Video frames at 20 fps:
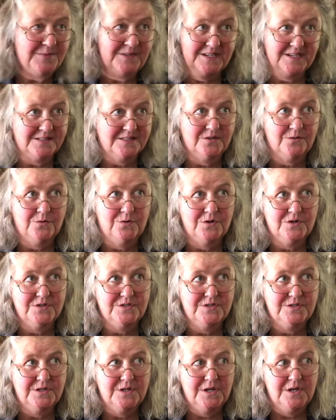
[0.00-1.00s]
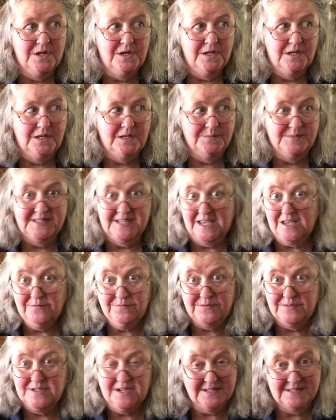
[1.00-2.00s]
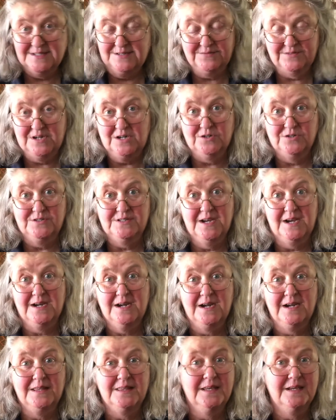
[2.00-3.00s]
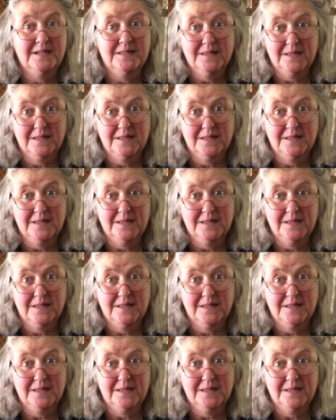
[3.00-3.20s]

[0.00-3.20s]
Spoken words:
Because the horse himself doesn't even understand anything,